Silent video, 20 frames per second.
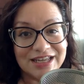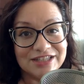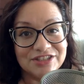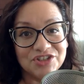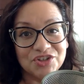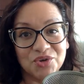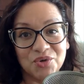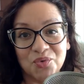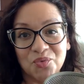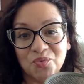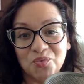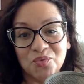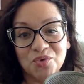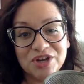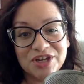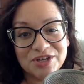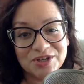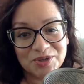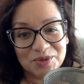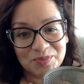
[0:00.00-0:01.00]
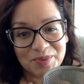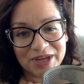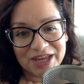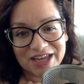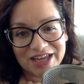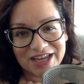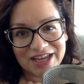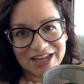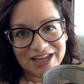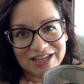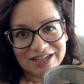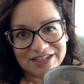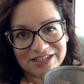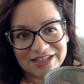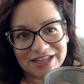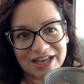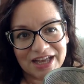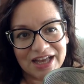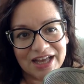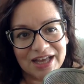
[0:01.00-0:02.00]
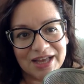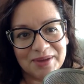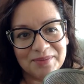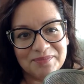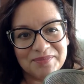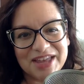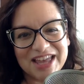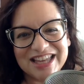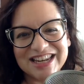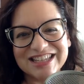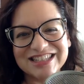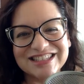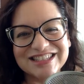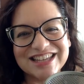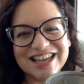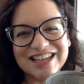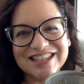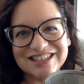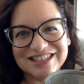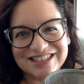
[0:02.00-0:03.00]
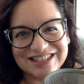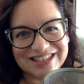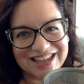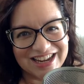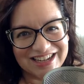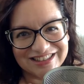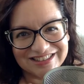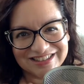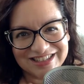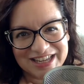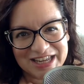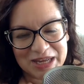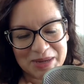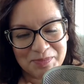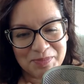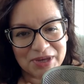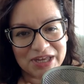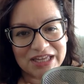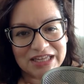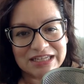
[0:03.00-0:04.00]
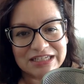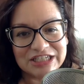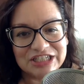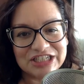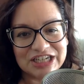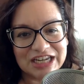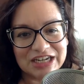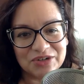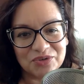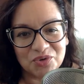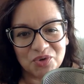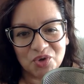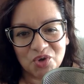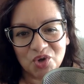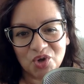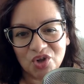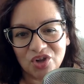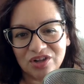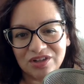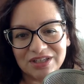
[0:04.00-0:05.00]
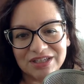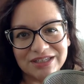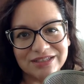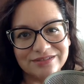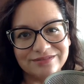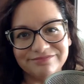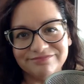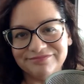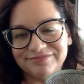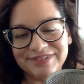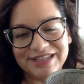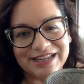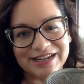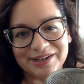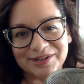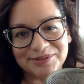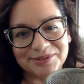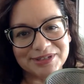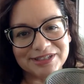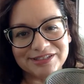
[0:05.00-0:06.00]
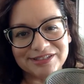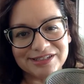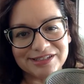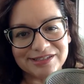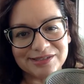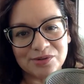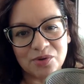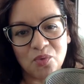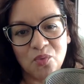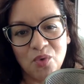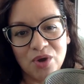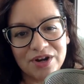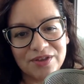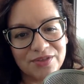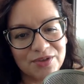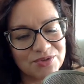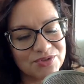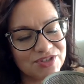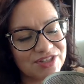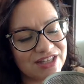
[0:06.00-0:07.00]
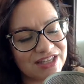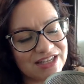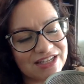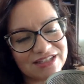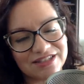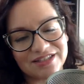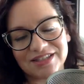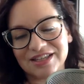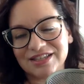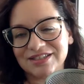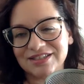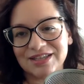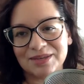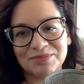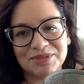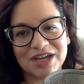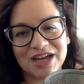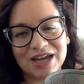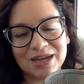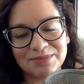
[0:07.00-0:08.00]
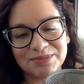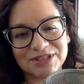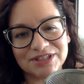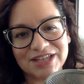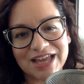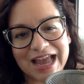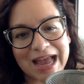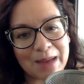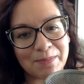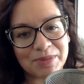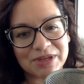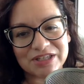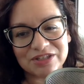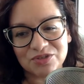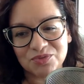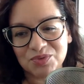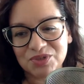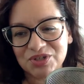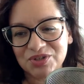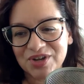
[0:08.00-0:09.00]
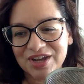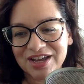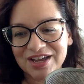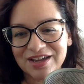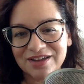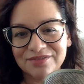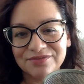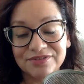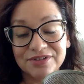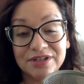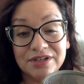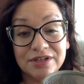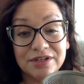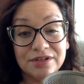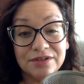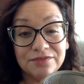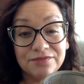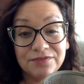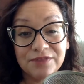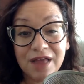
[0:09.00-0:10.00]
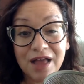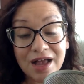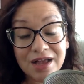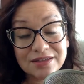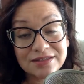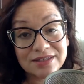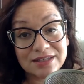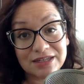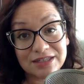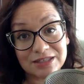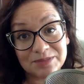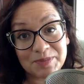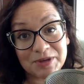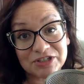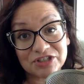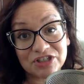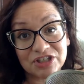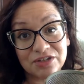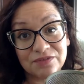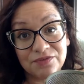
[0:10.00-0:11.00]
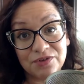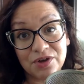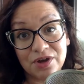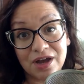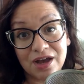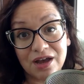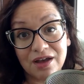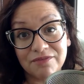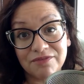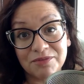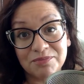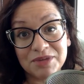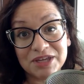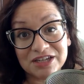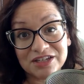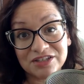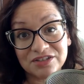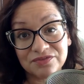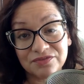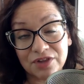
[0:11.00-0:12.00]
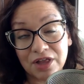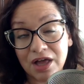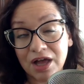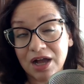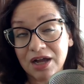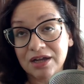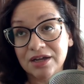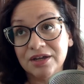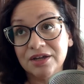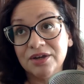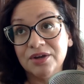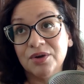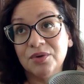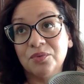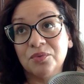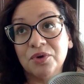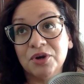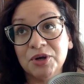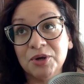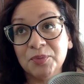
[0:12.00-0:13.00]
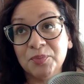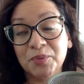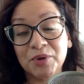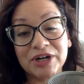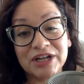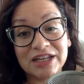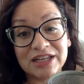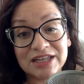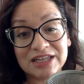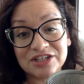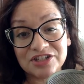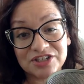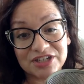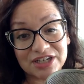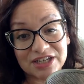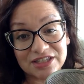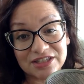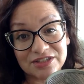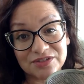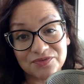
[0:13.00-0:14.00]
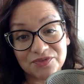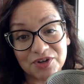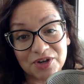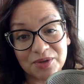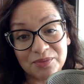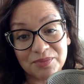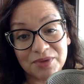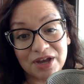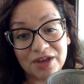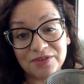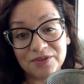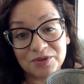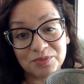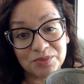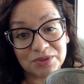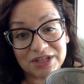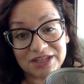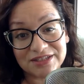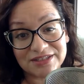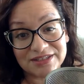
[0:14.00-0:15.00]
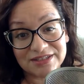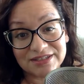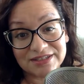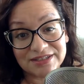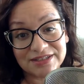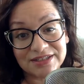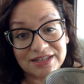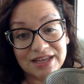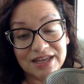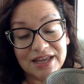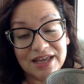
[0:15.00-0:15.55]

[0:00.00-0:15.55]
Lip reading: It's a real pain, and it's unsightly, but in general, it's just one of those things that sometimes happens when you have flocks, and especially if you have a mixed flock where you're bringing in chickens from other places.